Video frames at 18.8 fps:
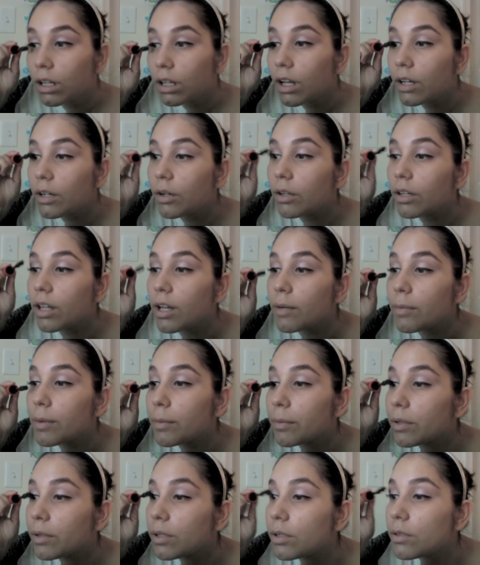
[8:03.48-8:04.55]
I know a lot of
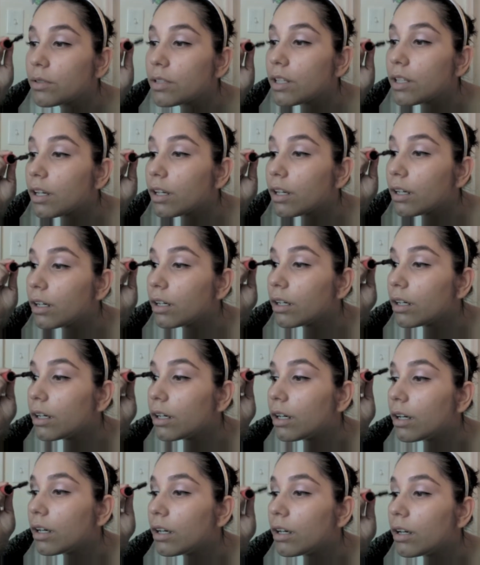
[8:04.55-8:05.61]
people use their
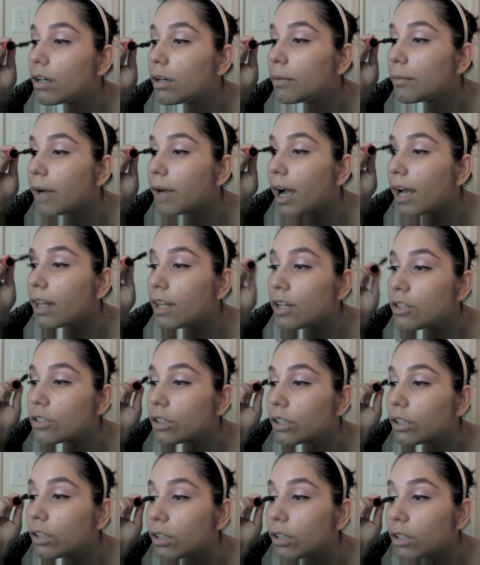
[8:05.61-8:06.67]
um, eyelash
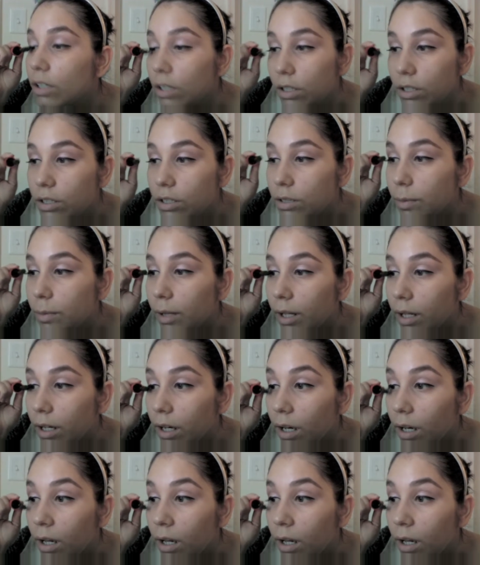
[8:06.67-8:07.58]
curlers, but